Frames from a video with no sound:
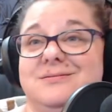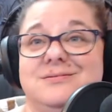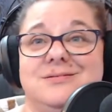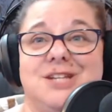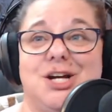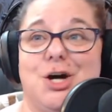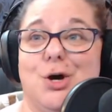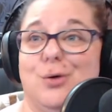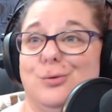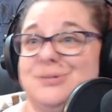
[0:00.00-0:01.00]
you
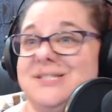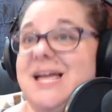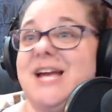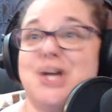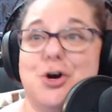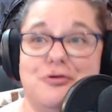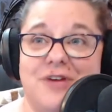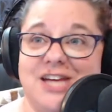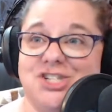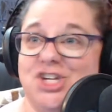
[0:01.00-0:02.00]
know, standing
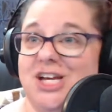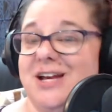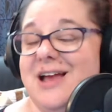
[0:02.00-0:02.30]
ovation.